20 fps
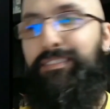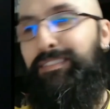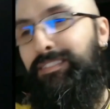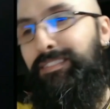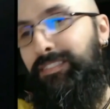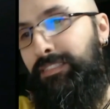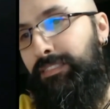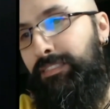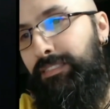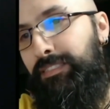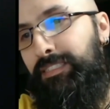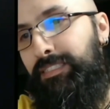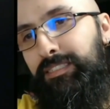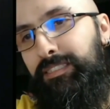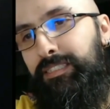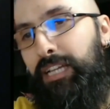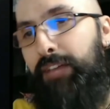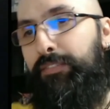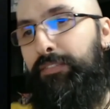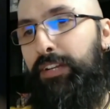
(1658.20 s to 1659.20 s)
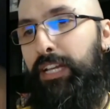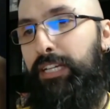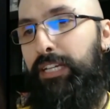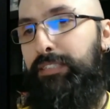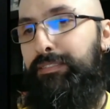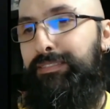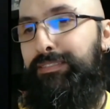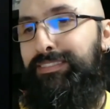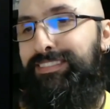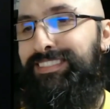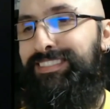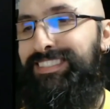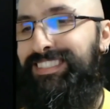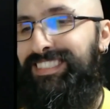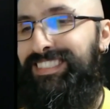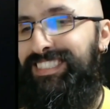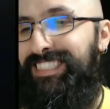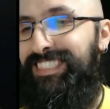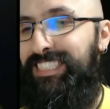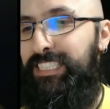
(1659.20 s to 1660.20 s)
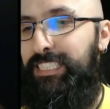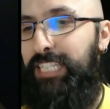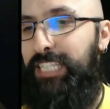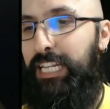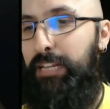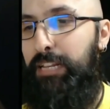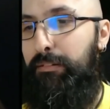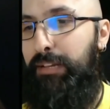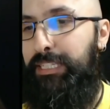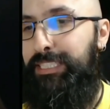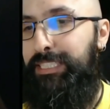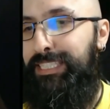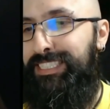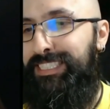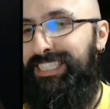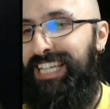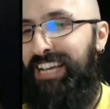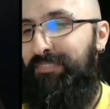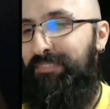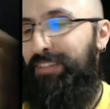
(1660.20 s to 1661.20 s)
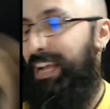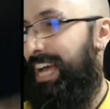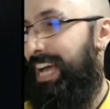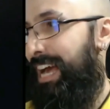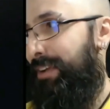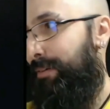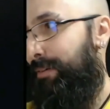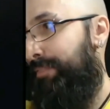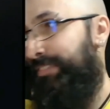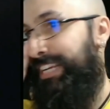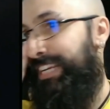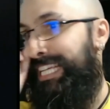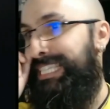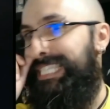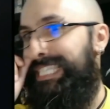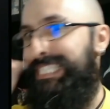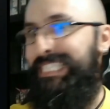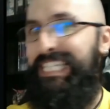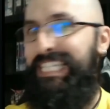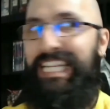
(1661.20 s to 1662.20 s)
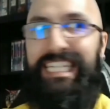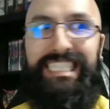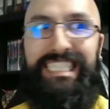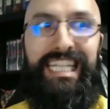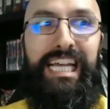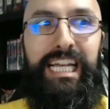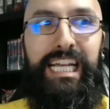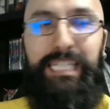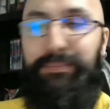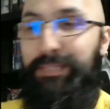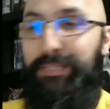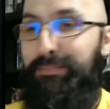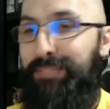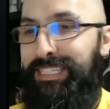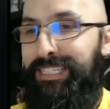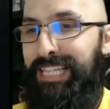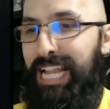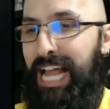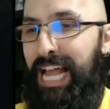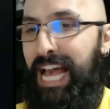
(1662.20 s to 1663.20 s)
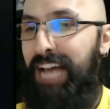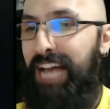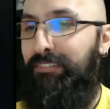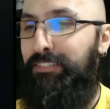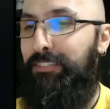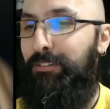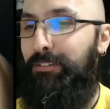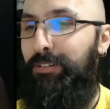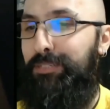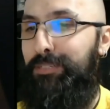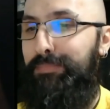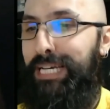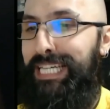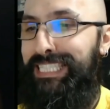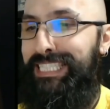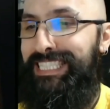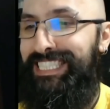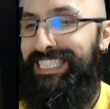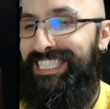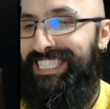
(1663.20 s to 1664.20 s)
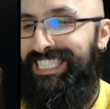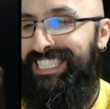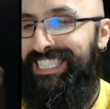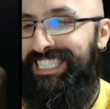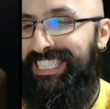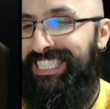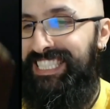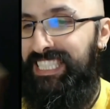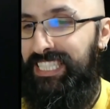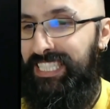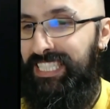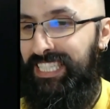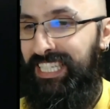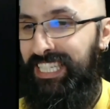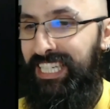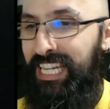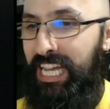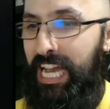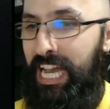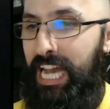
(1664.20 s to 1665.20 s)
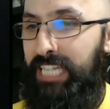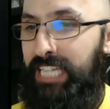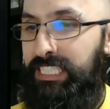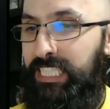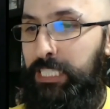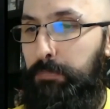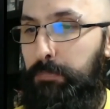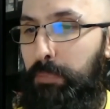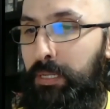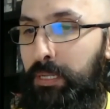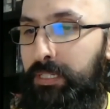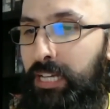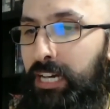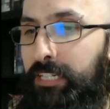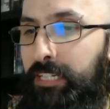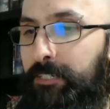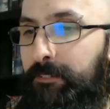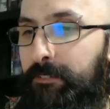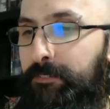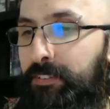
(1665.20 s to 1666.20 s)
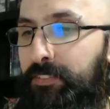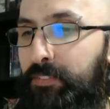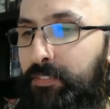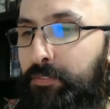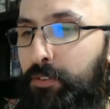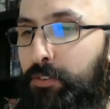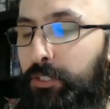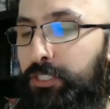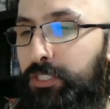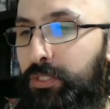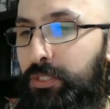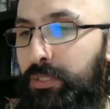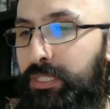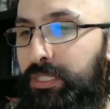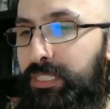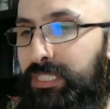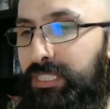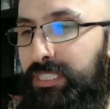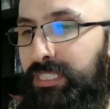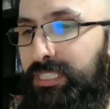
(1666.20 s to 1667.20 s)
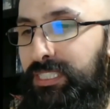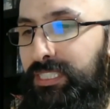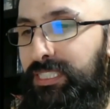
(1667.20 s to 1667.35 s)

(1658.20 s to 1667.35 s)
I forget. Can you erase things? How do I forget these things? It's been a month and a half. Good Lord, man. Has expelled 154 students.